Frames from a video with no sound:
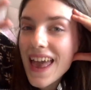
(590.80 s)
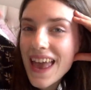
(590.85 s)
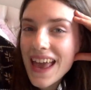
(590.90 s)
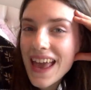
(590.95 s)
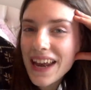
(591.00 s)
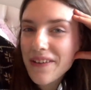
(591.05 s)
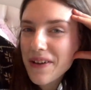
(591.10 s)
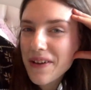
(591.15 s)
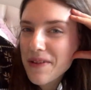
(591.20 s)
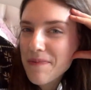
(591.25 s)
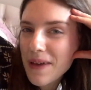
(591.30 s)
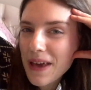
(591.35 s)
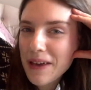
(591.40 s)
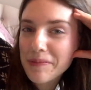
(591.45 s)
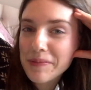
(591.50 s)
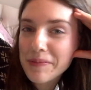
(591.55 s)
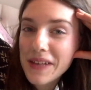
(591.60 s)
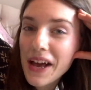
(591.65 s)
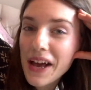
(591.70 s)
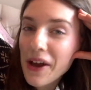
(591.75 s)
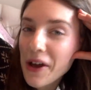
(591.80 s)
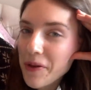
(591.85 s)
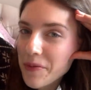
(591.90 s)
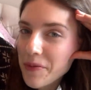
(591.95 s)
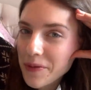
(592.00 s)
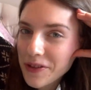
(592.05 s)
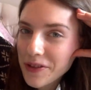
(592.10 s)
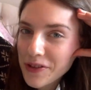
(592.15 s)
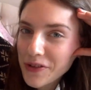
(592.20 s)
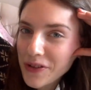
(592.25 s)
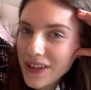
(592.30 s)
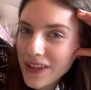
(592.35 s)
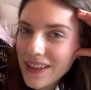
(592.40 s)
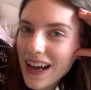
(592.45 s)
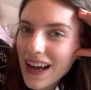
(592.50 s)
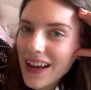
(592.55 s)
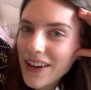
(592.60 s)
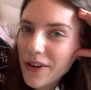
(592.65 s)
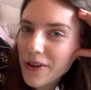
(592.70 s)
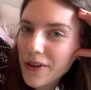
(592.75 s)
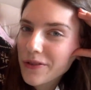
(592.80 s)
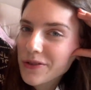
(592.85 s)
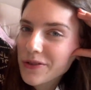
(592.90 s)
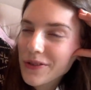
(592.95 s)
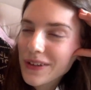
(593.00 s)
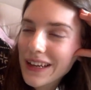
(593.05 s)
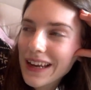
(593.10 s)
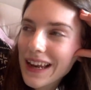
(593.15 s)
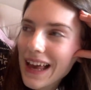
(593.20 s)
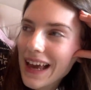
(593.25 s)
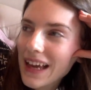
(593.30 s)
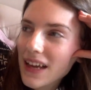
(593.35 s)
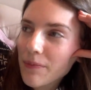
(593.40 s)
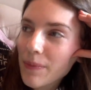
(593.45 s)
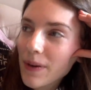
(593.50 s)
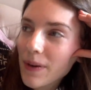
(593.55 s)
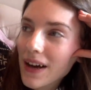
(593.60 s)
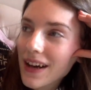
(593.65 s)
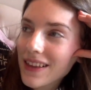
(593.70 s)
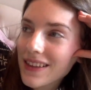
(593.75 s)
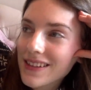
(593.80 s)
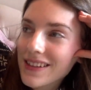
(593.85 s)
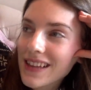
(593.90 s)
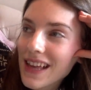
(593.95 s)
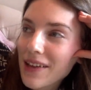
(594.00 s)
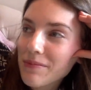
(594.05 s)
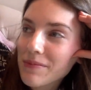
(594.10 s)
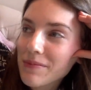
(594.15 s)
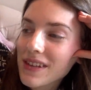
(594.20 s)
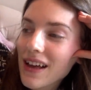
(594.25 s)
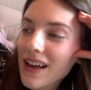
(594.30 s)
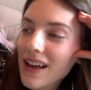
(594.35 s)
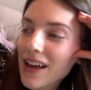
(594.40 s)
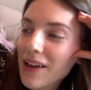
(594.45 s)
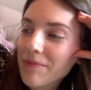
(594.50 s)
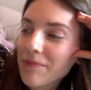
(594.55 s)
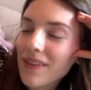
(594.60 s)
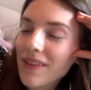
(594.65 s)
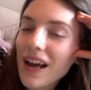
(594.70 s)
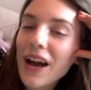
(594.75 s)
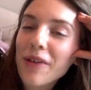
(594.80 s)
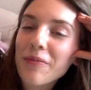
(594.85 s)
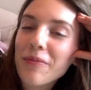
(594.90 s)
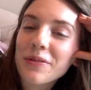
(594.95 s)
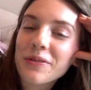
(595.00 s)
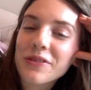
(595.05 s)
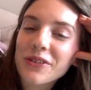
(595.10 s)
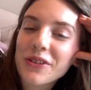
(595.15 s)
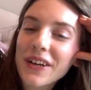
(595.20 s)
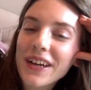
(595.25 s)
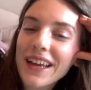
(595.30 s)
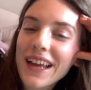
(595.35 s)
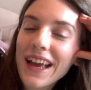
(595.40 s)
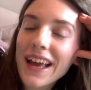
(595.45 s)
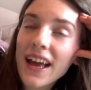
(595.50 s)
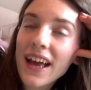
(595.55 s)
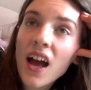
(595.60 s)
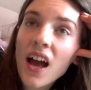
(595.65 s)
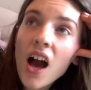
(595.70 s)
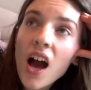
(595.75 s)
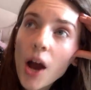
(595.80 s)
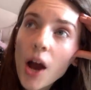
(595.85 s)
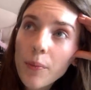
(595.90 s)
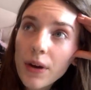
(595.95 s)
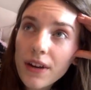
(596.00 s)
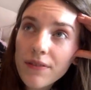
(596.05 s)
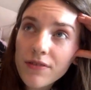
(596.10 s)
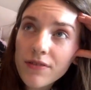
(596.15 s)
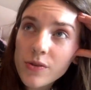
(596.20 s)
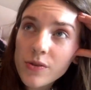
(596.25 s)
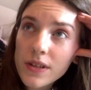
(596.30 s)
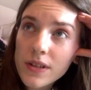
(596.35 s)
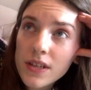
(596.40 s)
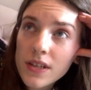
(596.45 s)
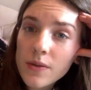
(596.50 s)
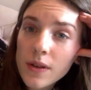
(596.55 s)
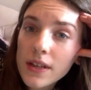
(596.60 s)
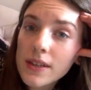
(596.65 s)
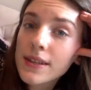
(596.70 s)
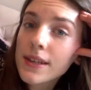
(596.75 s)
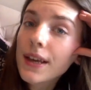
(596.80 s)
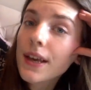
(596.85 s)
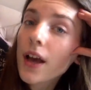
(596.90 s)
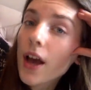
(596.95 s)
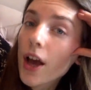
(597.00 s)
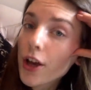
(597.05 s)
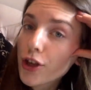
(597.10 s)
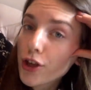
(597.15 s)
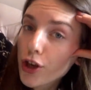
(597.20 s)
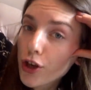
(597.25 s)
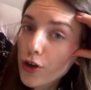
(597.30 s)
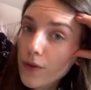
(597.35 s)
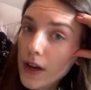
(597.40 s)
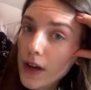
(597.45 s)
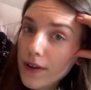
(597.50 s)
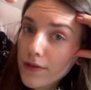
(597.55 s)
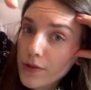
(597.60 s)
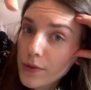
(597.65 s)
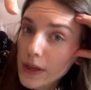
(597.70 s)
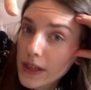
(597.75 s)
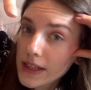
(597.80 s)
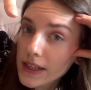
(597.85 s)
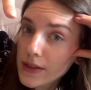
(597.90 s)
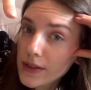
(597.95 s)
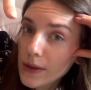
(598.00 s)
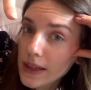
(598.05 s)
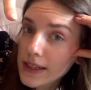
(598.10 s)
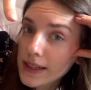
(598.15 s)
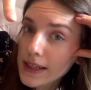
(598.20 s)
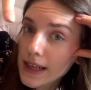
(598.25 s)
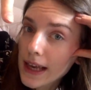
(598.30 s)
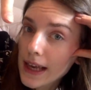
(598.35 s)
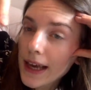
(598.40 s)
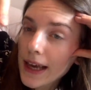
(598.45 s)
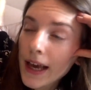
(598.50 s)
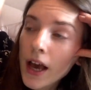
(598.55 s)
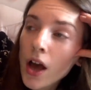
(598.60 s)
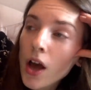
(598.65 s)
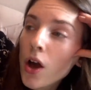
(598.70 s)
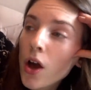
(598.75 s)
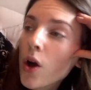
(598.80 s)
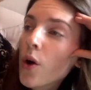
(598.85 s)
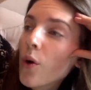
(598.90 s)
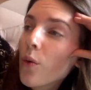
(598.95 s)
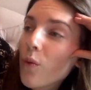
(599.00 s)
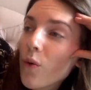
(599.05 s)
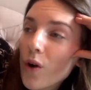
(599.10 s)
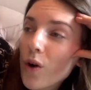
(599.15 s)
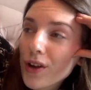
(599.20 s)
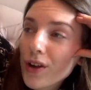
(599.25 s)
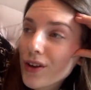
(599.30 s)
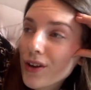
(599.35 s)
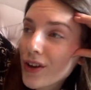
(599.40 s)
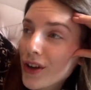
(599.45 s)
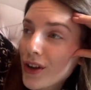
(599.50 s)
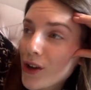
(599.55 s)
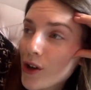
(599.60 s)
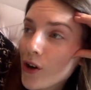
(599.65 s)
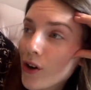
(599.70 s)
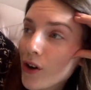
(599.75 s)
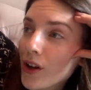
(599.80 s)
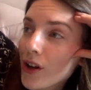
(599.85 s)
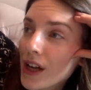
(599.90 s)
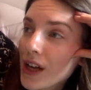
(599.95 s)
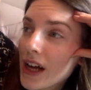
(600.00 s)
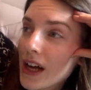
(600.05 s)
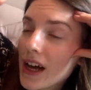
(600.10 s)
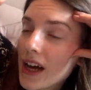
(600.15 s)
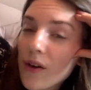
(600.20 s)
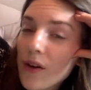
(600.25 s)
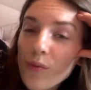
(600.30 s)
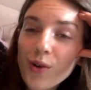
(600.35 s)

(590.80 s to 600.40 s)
Anyway, peeps, I hope you enjoyed that. I know it was really late, but at the same time, I hope you enjoyed it. I'm ready for 2020. Are you ready for 2020? What are you going to conquer?